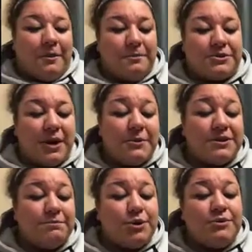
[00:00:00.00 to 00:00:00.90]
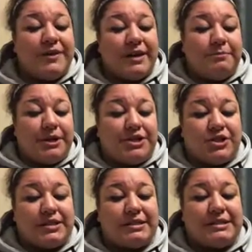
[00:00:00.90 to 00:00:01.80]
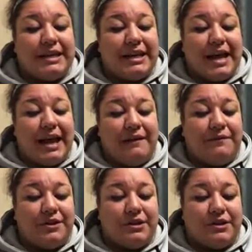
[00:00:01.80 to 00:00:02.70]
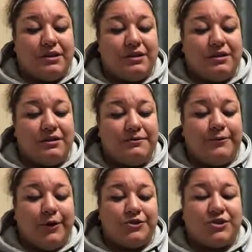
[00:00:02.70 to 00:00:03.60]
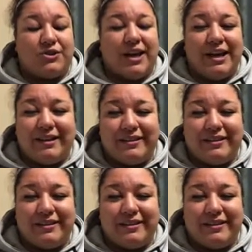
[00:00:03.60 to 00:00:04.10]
So I was moving, but it just didn't have the full strength.